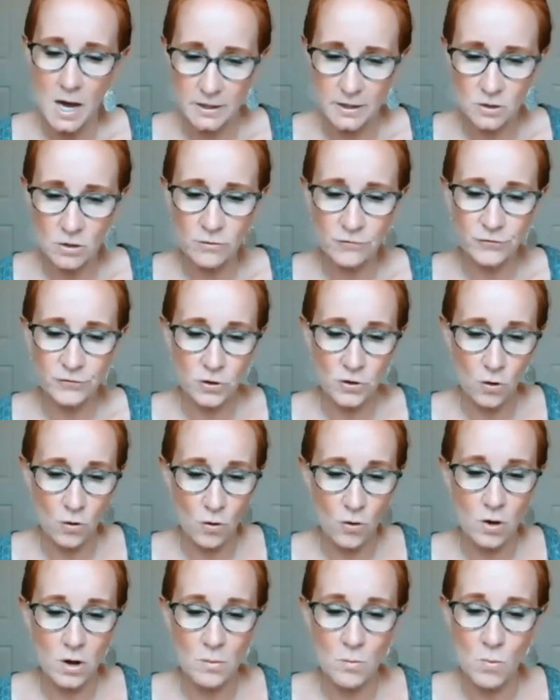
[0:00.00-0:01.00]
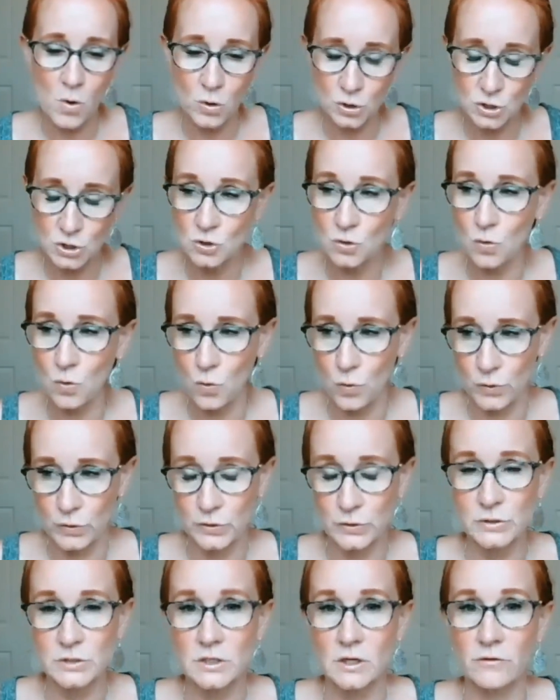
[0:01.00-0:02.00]
I know for the emotional
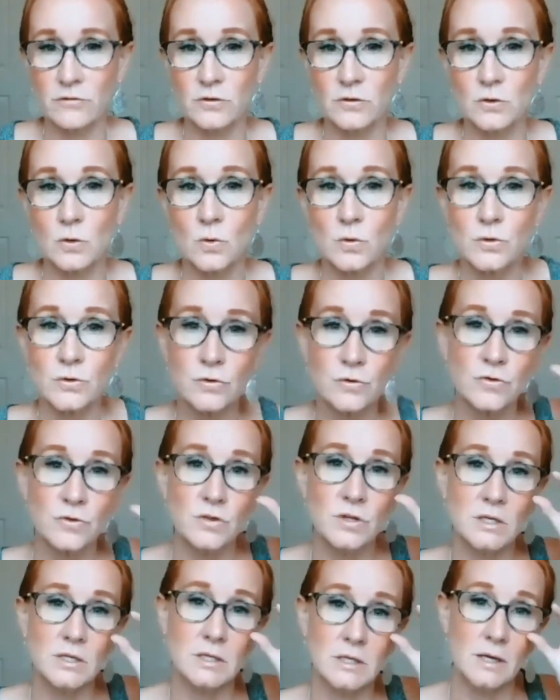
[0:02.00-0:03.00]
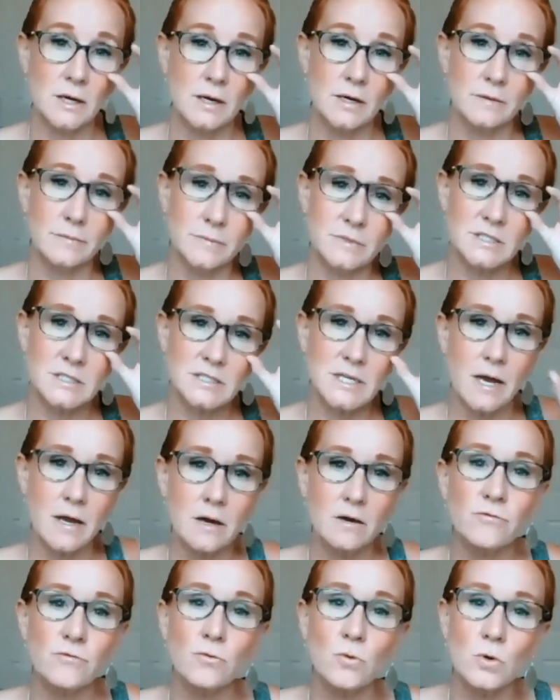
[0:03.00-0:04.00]
oils, if you order the um,
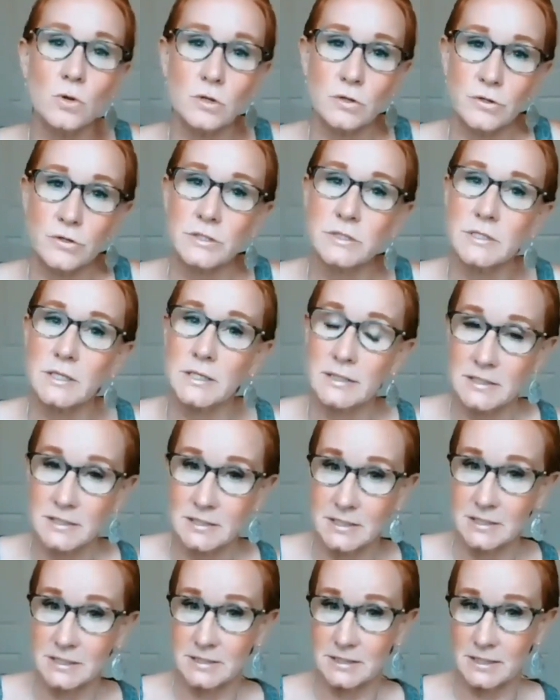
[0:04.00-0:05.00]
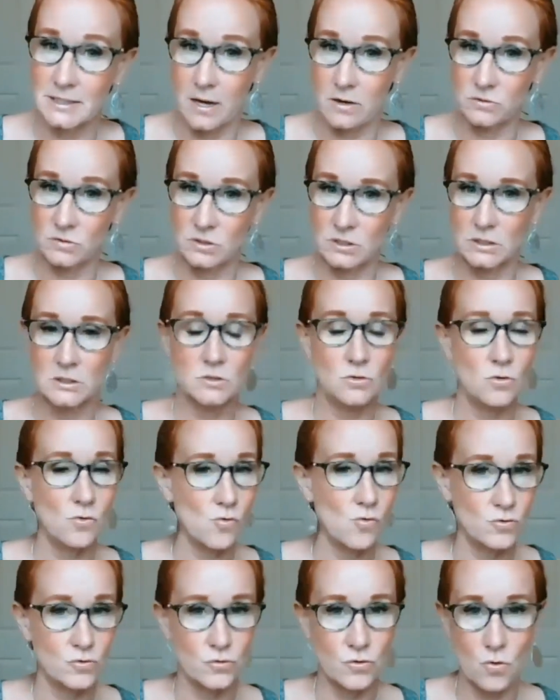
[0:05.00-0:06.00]
set of rulers, it's discounted. So
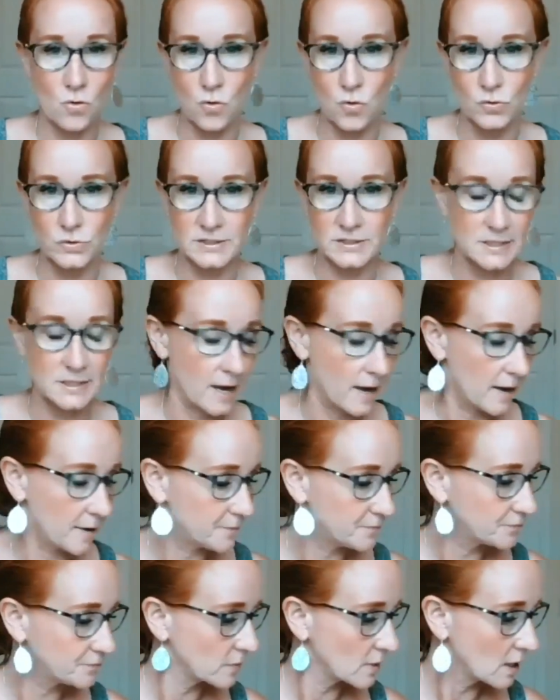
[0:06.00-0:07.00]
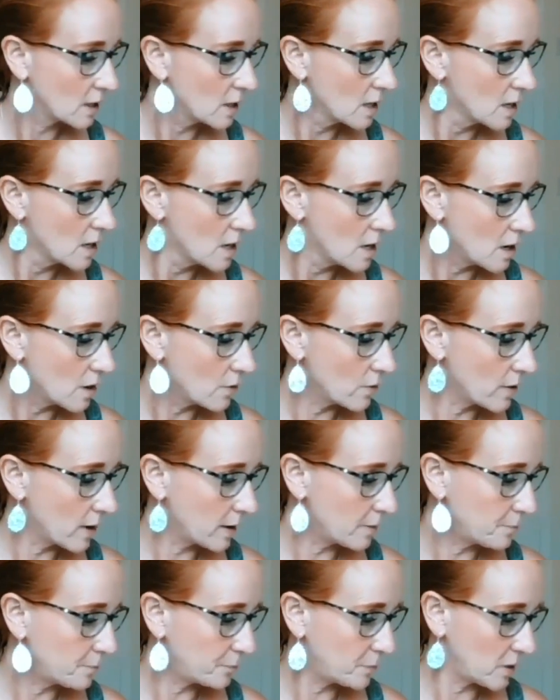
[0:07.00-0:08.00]
order the whole set,
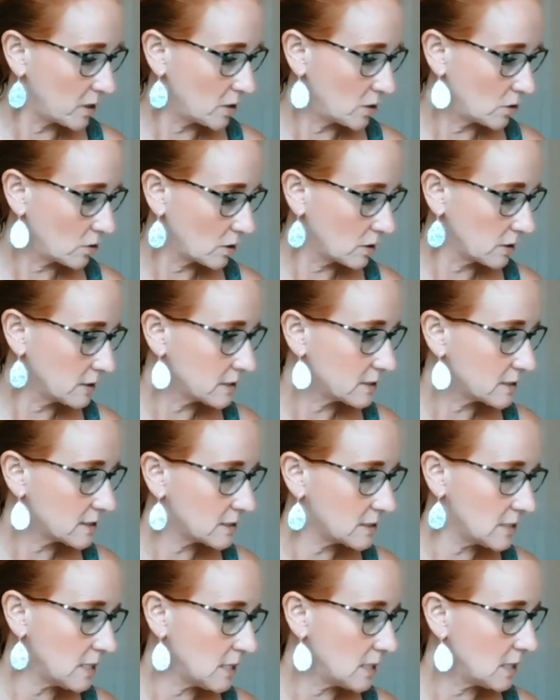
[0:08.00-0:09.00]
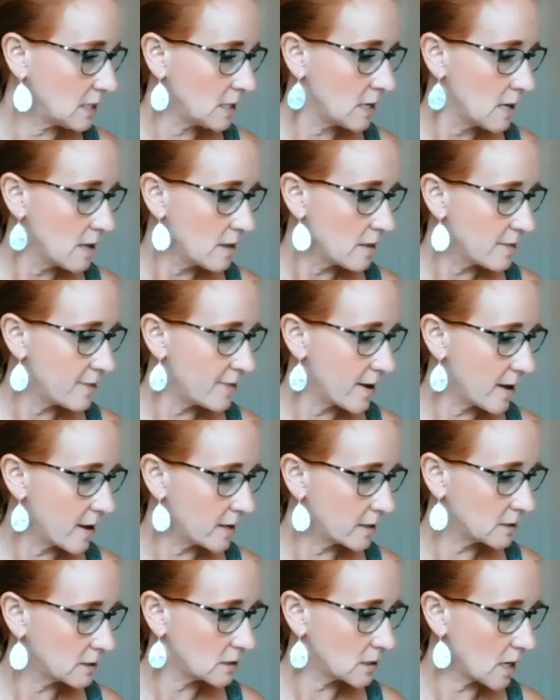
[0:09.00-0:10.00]
right? But you're going to see
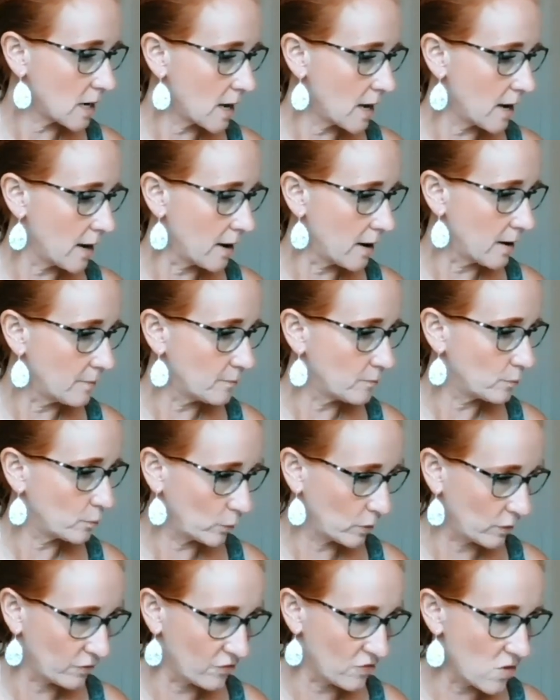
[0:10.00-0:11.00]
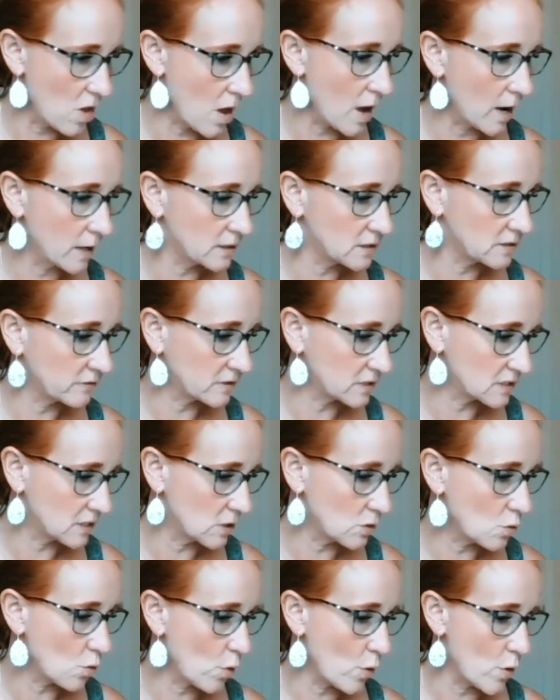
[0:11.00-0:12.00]
that um, we have lots of
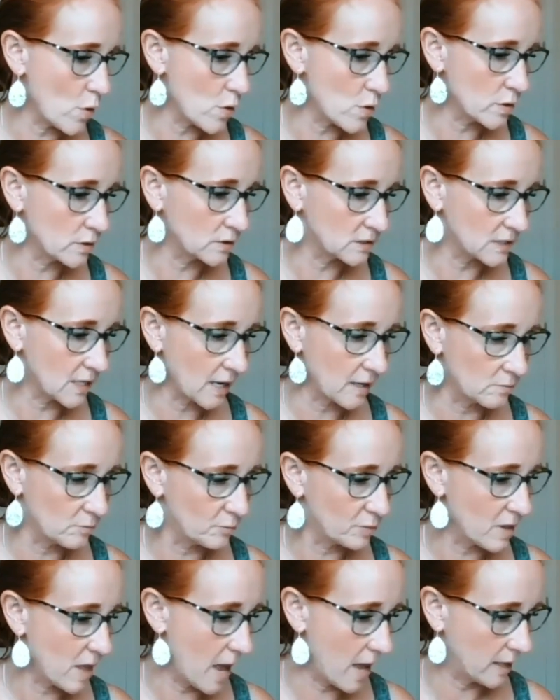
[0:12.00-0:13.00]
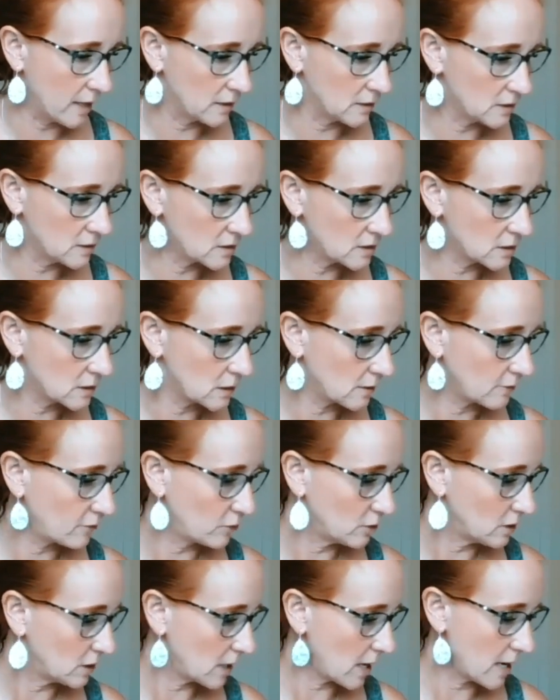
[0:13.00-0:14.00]
single oils and blends
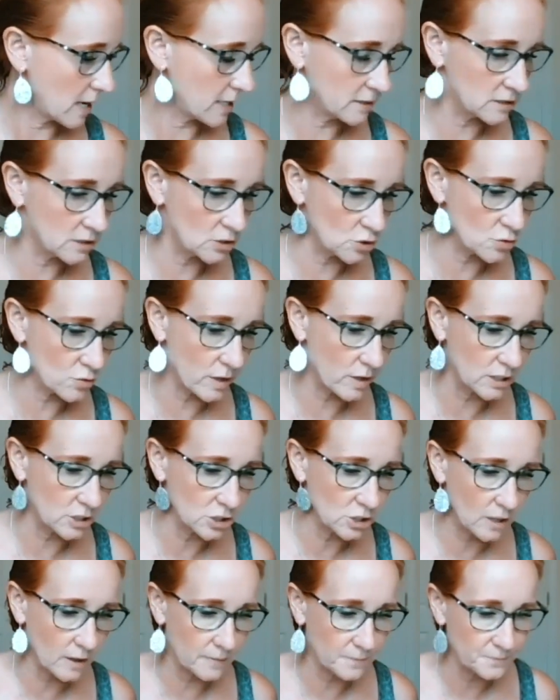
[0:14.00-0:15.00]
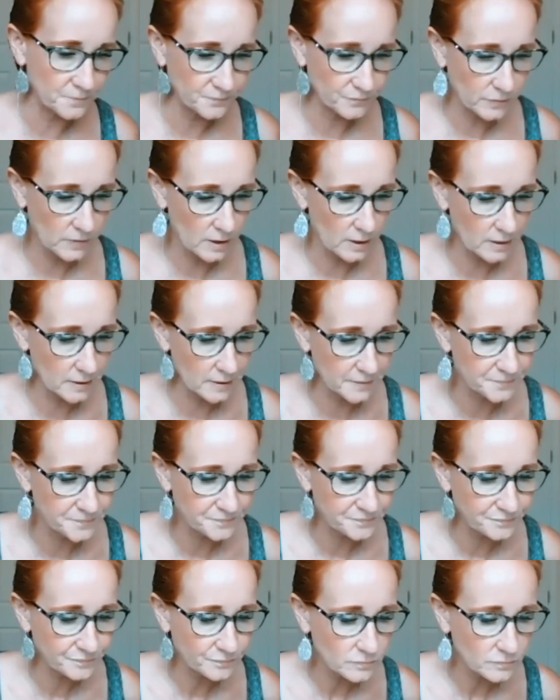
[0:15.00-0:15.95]
for the concentration. Okay.